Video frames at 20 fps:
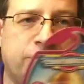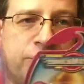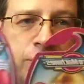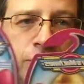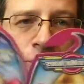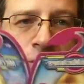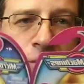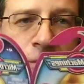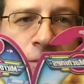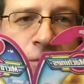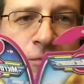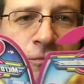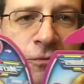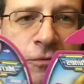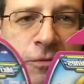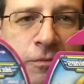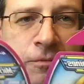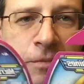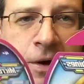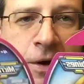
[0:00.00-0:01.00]
Future of
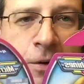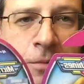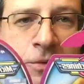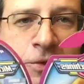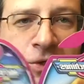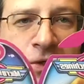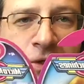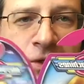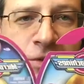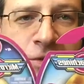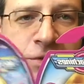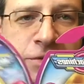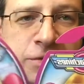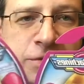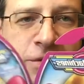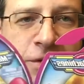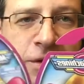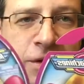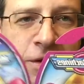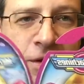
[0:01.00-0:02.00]
micro machines is
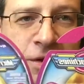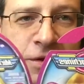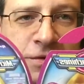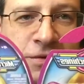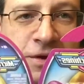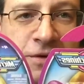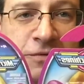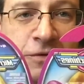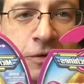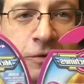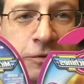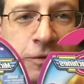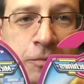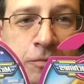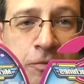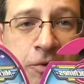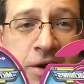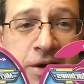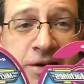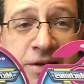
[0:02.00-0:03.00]
definitely
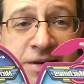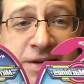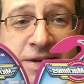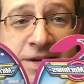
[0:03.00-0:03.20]
bright and